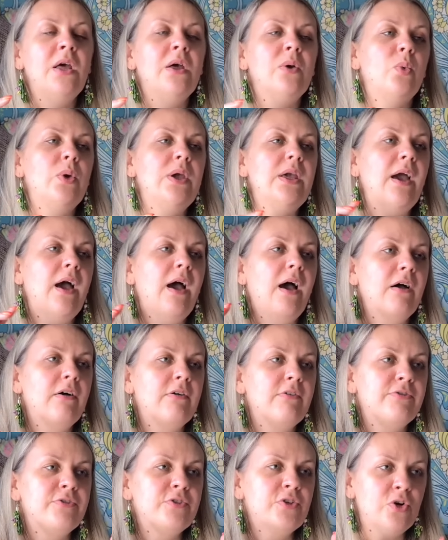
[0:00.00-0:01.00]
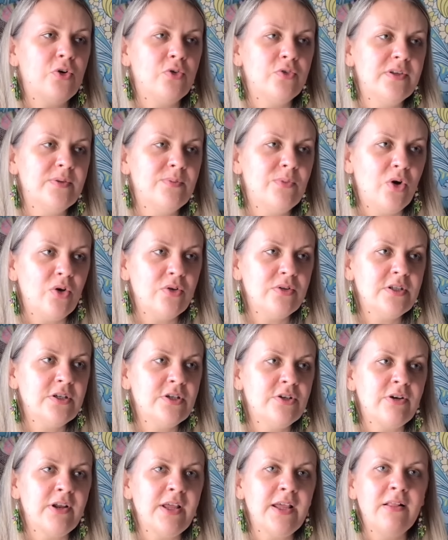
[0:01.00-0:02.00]
we have thrown them on the
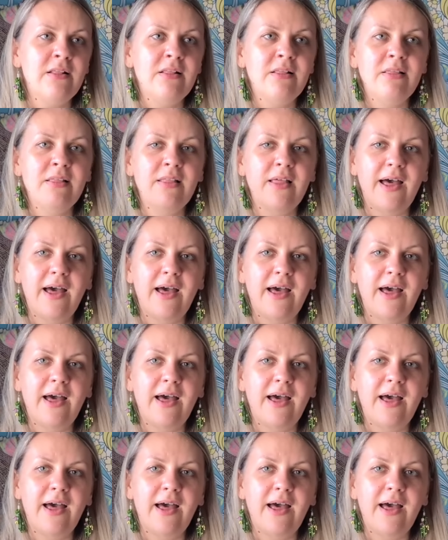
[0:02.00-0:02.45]
grill